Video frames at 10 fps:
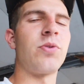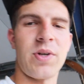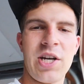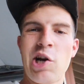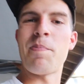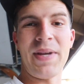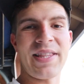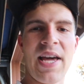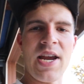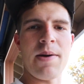so we're gonna go pick
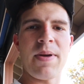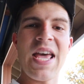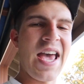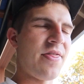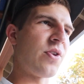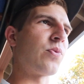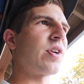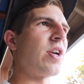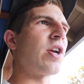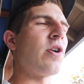that up and then we're
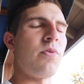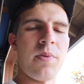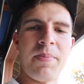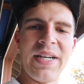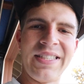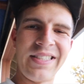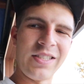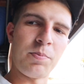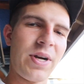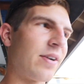gonna go replace
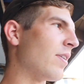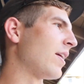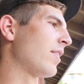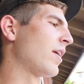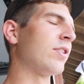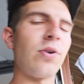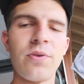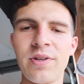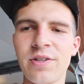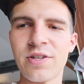this brake line that I
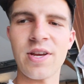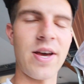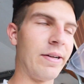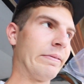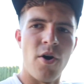totally just cut.